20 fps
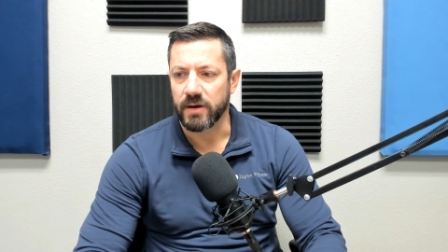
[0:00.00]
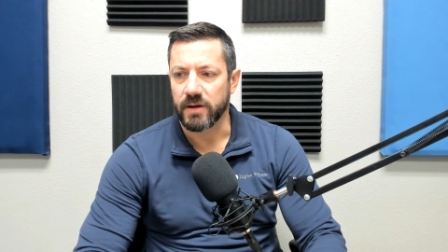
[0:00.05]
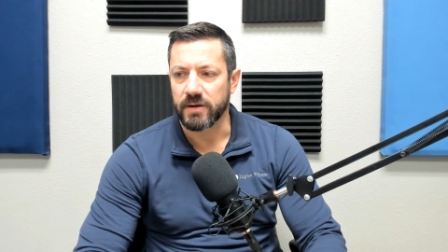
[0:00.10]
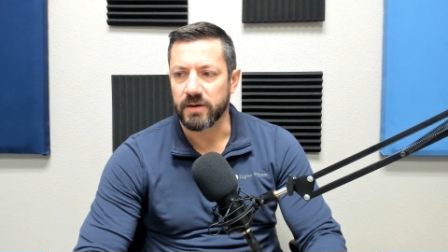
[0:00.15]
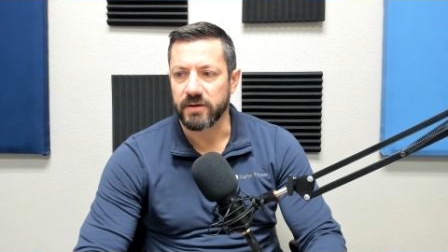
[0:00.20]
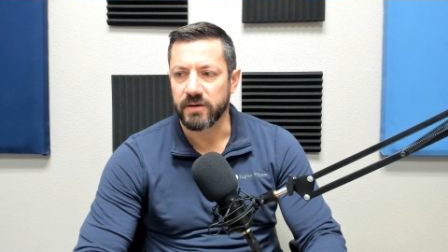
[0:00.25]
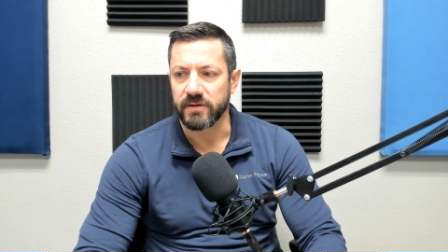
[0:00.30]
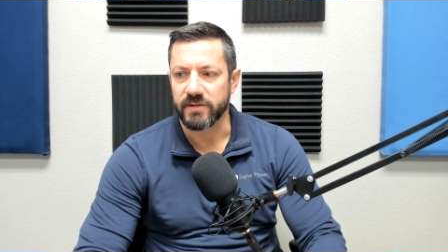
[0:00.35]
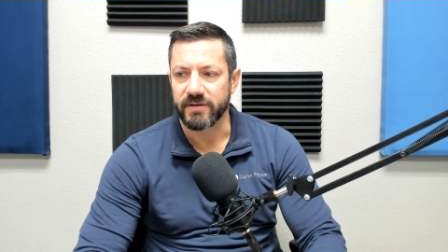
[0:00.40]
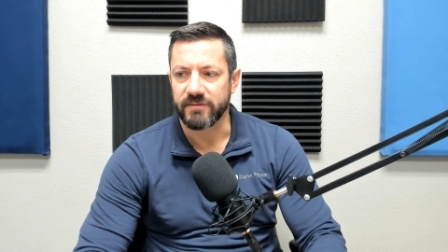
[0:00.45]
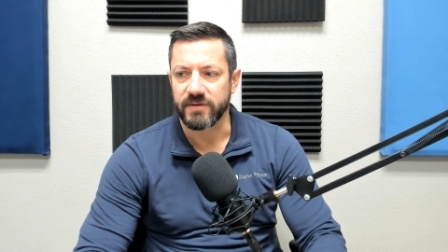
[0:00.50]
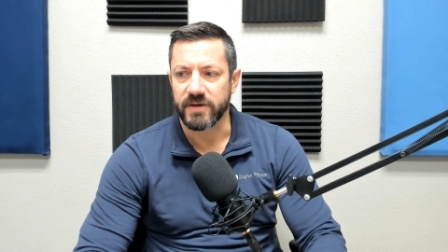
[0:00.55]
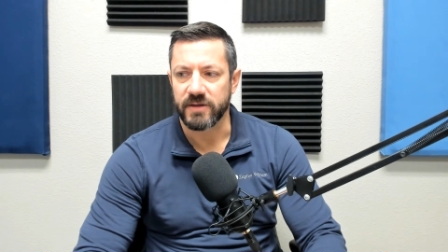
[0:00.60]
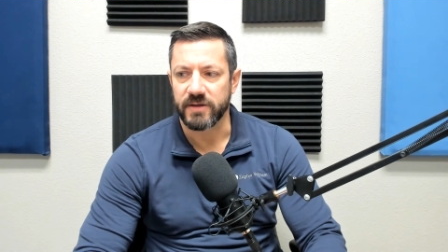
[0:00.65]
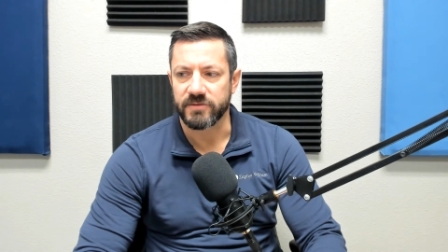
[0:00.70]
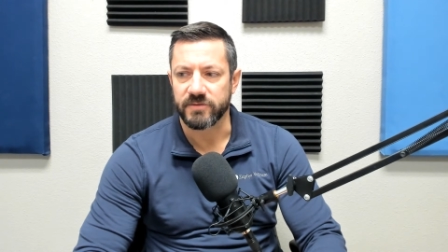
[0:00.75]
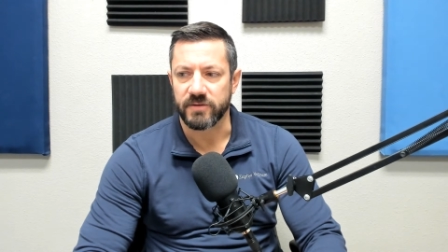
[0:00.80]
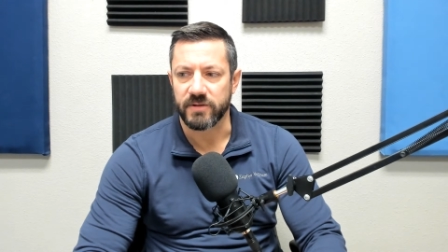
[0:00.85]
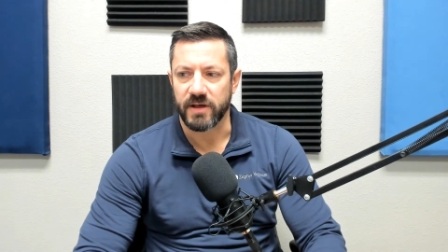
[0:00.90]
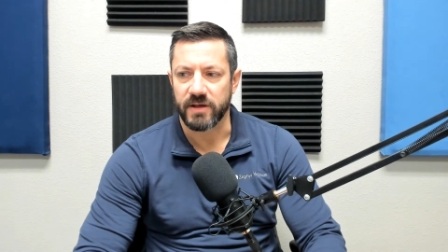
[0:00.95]
and it
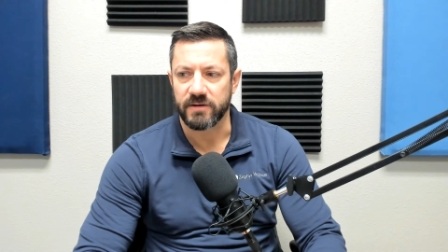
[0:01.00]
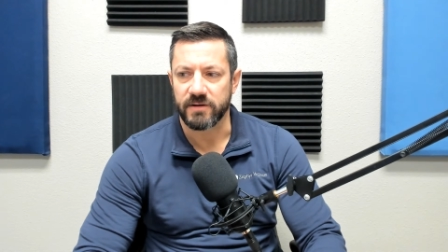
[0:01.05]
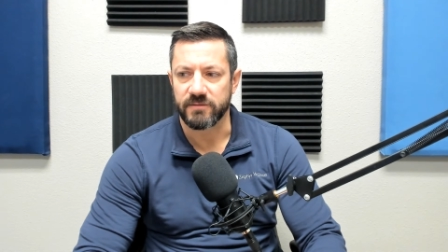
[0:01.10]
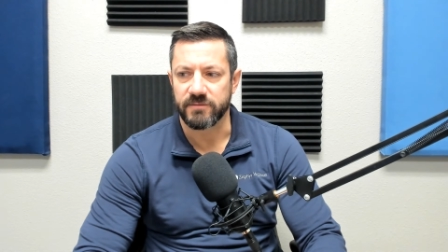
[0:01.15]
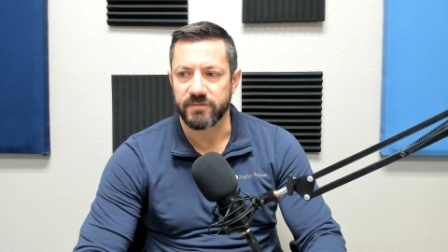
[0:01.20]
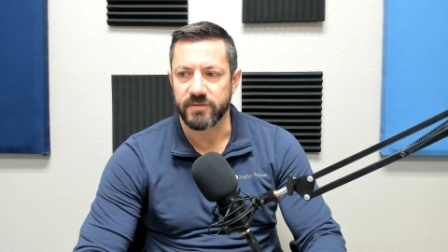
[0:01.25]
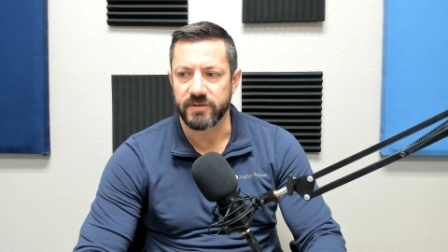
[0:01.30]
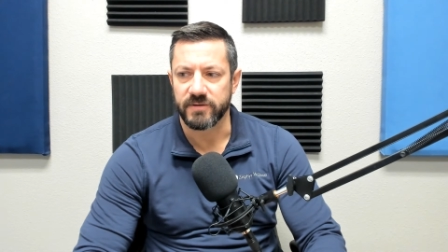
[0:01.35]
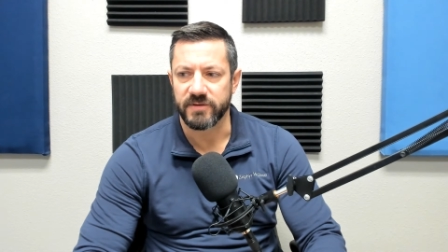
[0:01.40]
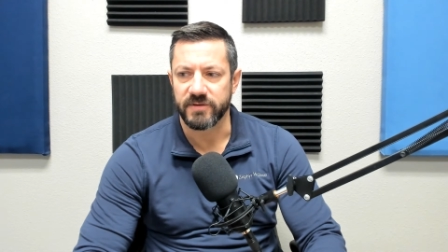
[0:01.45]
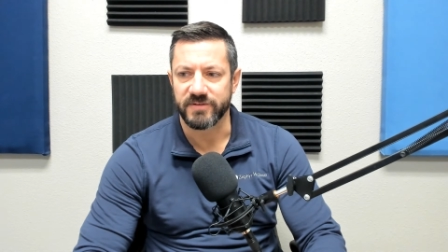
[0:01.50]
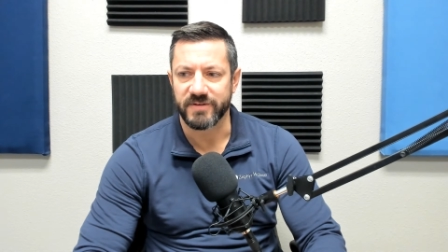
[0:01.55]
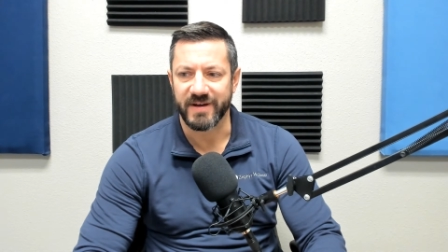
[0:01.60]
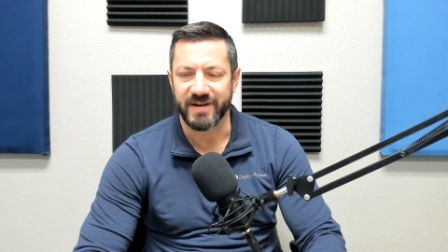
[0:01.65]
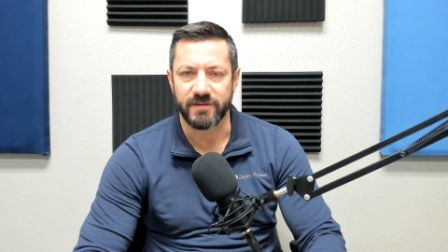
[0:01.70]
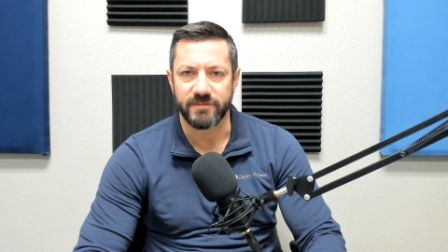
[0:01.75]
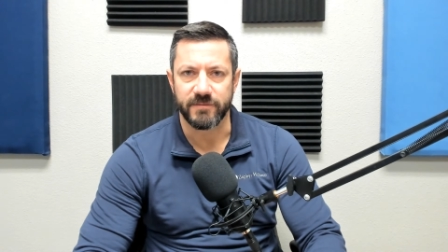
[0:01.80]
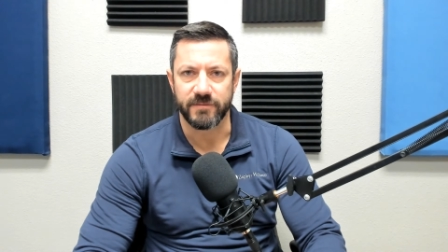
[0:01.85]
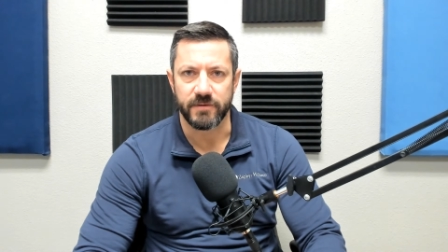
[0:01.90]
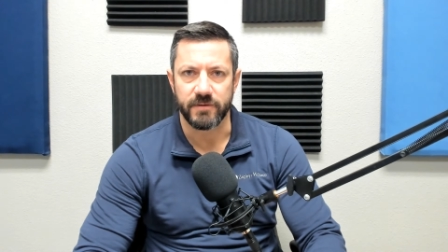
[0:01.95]
alleviates a lot of the desire
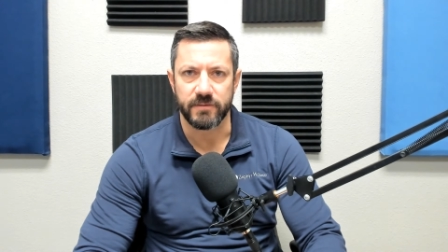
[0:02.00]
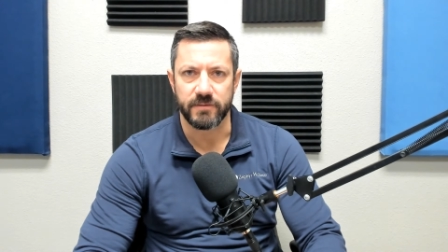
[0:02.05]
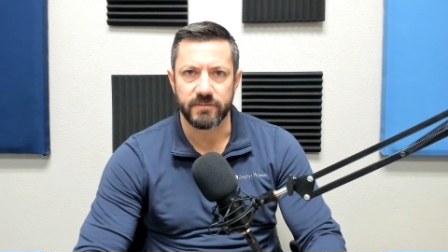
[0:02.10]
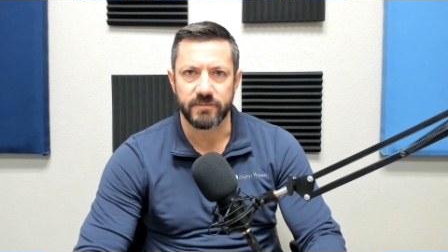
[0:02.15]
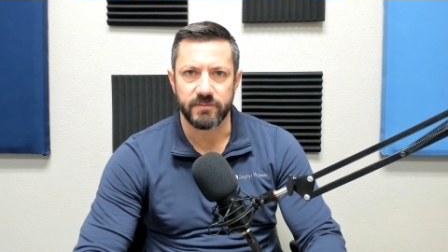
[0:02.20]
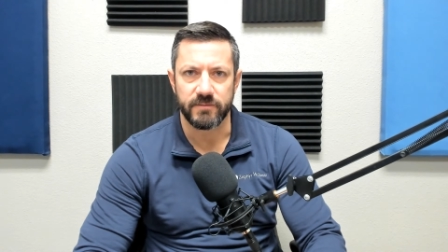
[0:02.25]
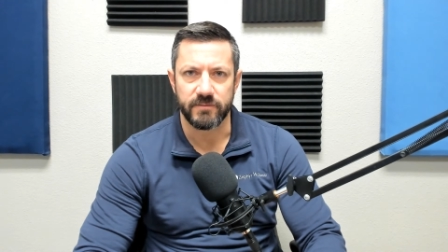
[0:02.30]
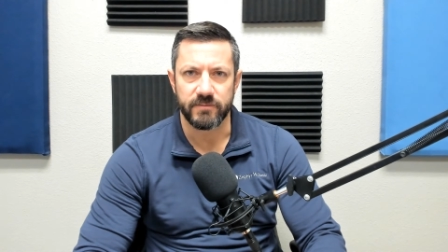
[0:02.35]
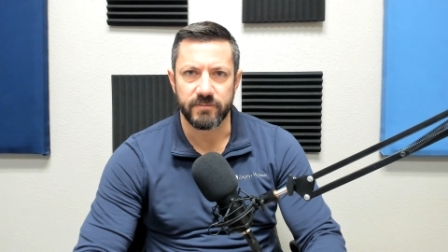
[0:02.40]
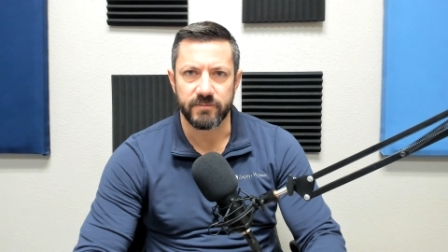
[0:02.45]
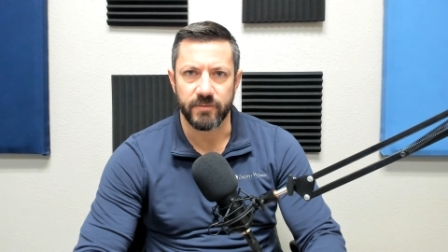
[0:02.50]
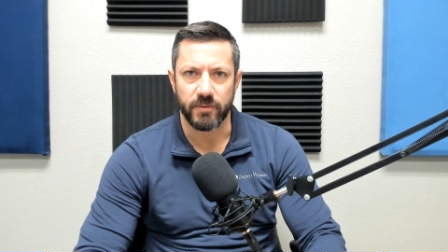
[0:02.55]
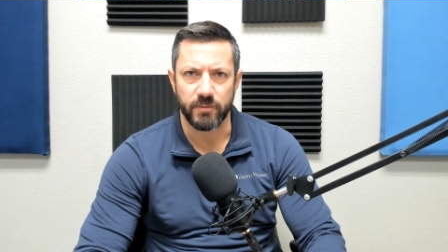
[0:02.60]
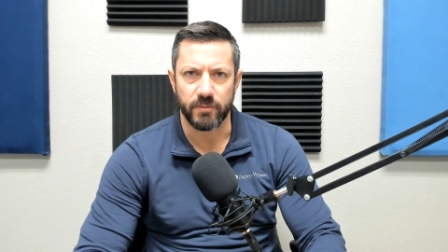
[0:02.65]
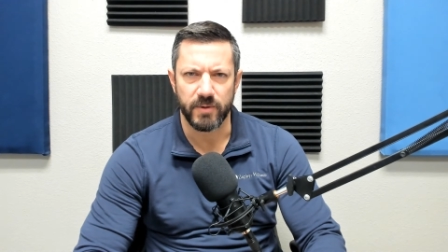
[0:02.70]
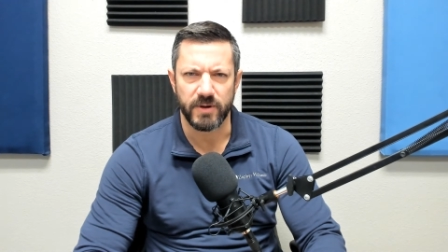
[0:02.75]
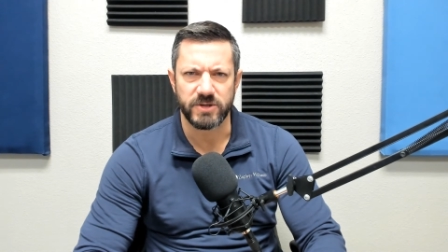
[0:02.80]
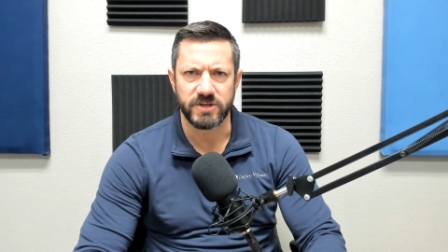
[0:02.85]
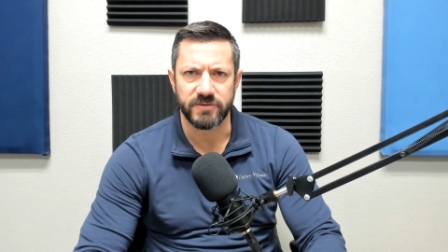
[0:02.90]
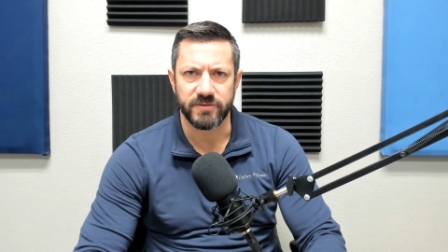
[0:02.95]
for, for
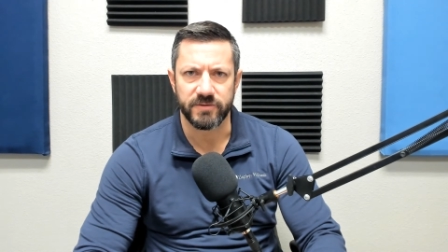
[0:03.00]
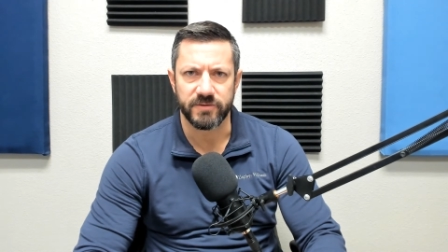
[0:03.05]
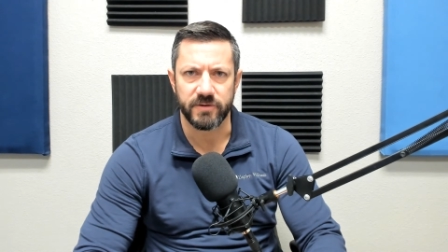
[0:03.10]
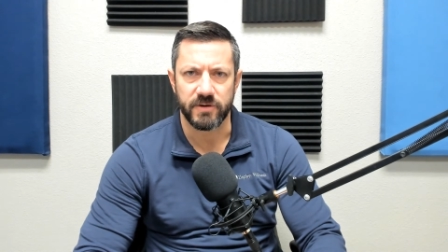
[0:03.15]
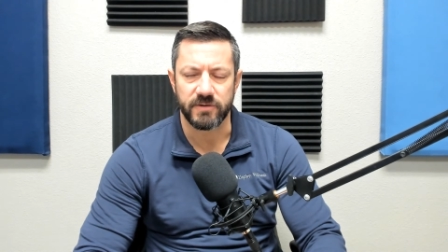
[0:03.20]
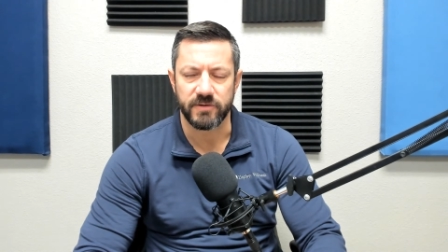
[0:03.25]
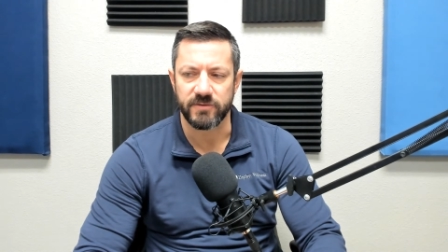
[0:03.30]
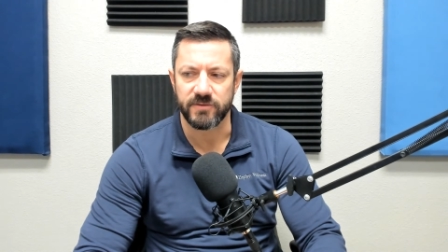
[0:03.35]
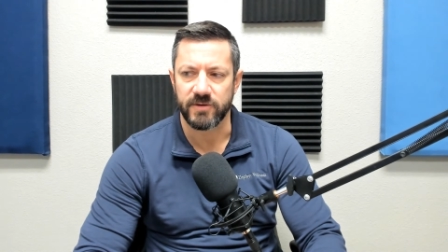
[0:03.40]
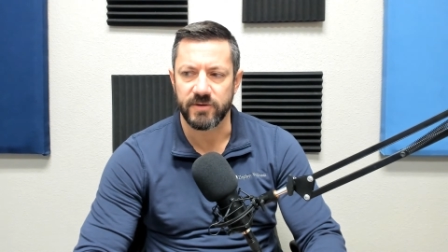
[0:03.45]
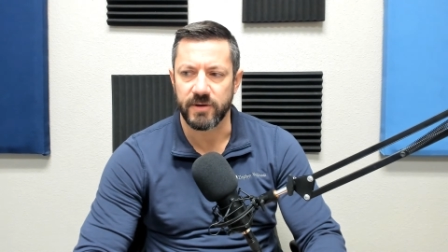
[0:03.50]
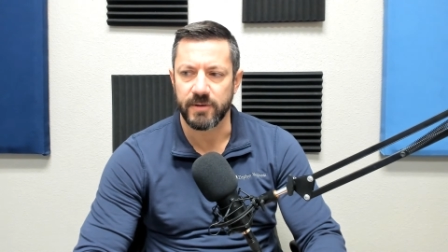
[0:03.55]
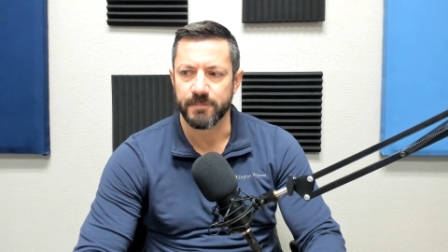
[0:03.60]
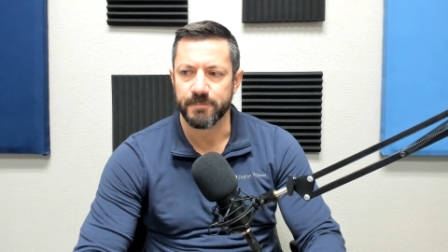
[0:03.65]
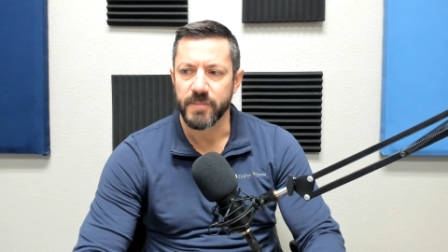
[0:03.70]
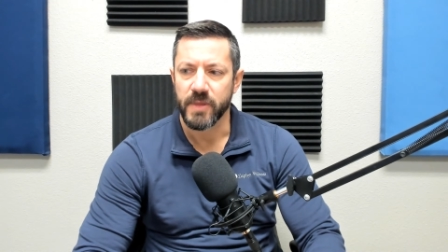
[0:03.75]
rigid certainty.